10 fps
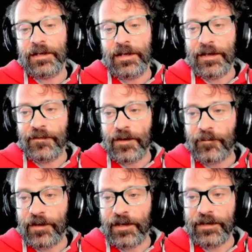and that
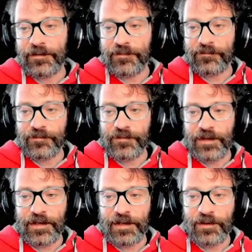way
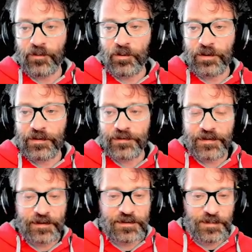their orders
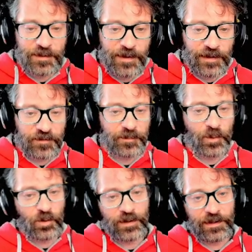tend to be about
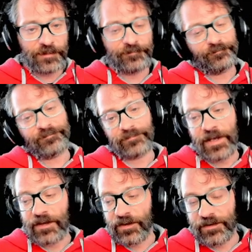spawning
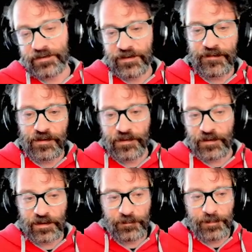allies. So they're
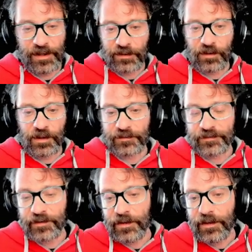like a pet class,
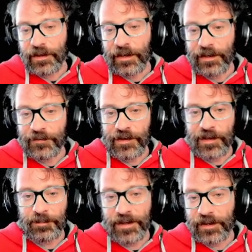and
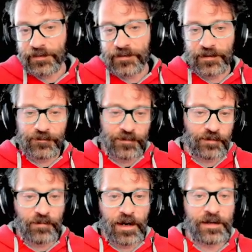their pets, if they're
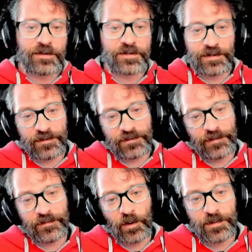ranged, this
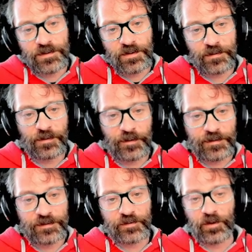leaves open 2 slots
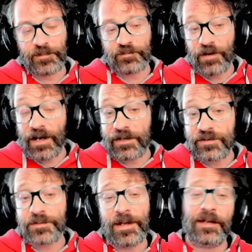to drop
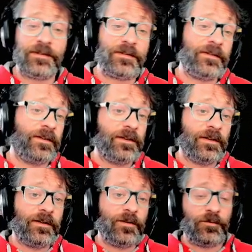ranged pets
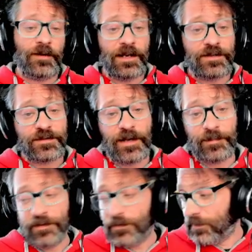or ranged
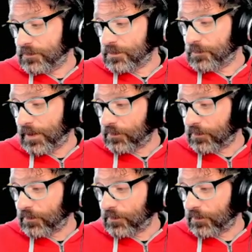summons into the back